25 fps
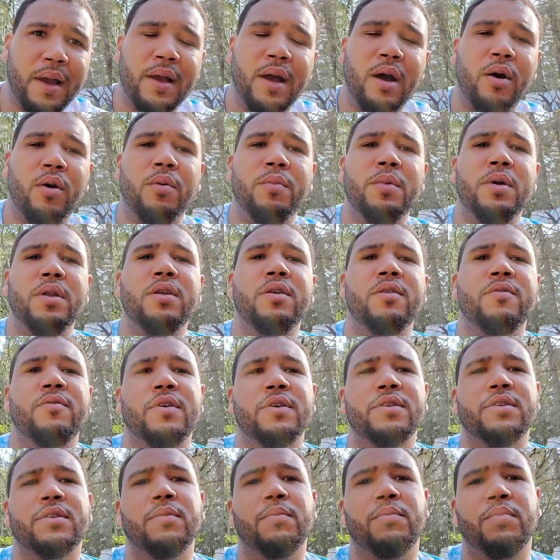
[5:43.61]
How many of
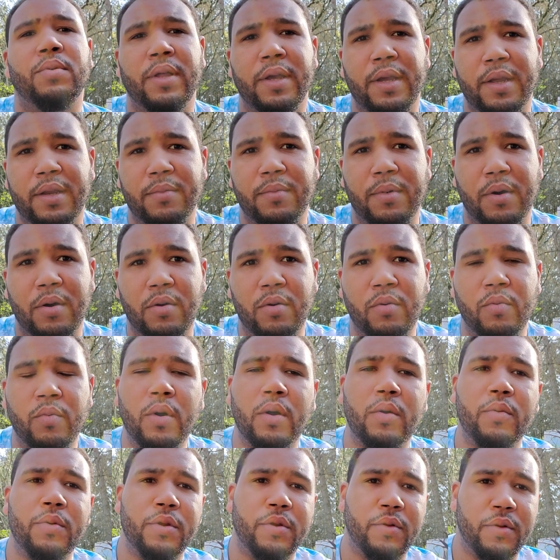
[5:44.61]
us complain about,
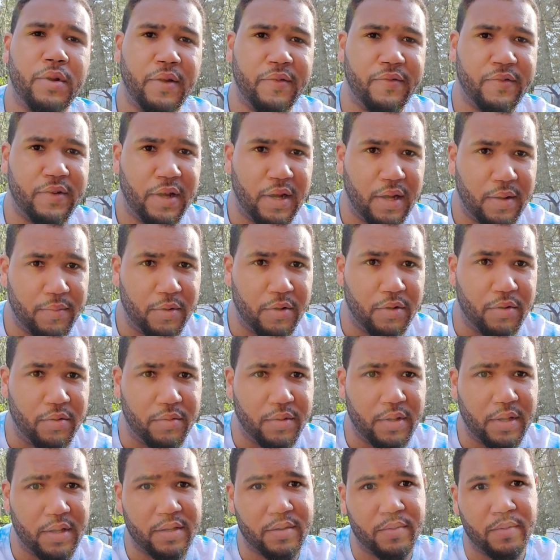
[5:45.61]
well, we don't have time to do
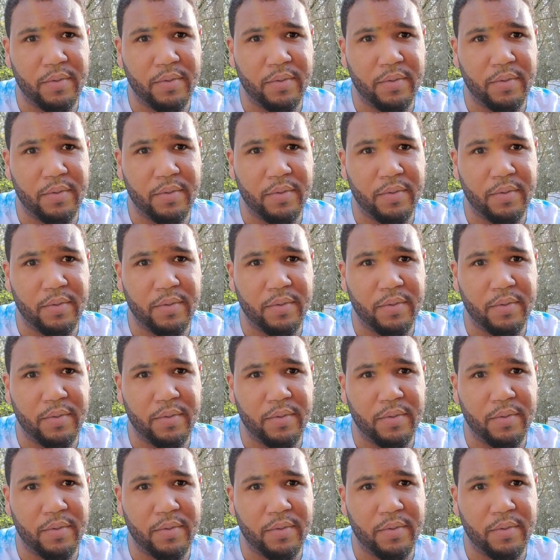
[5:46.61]
this,